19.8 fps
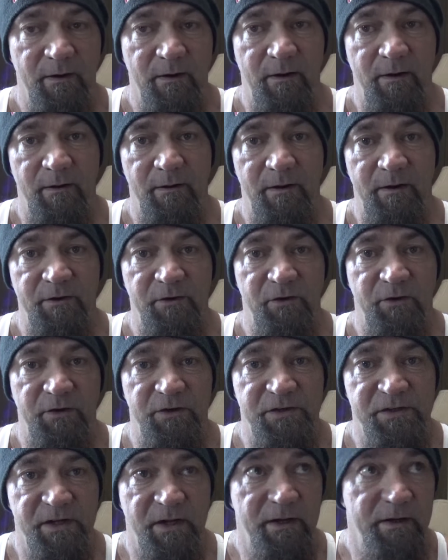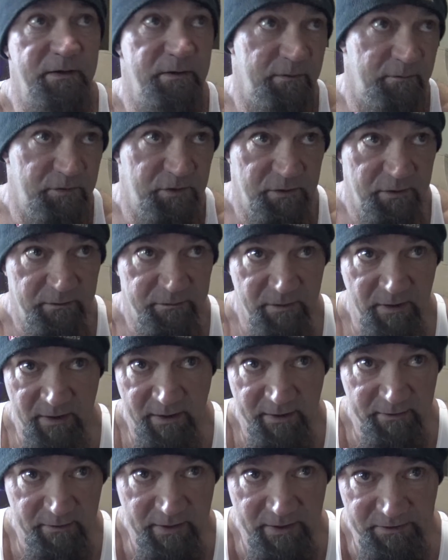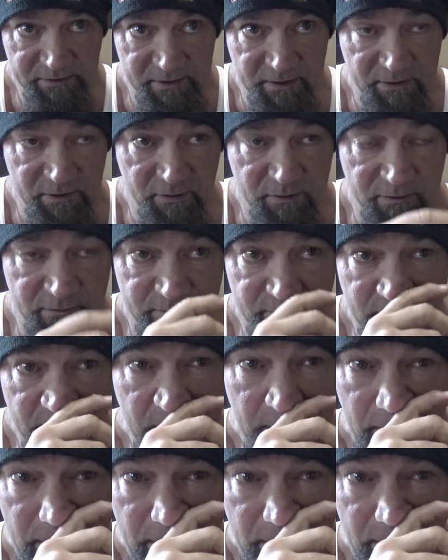Uh, and you could say, if I had her out there looking,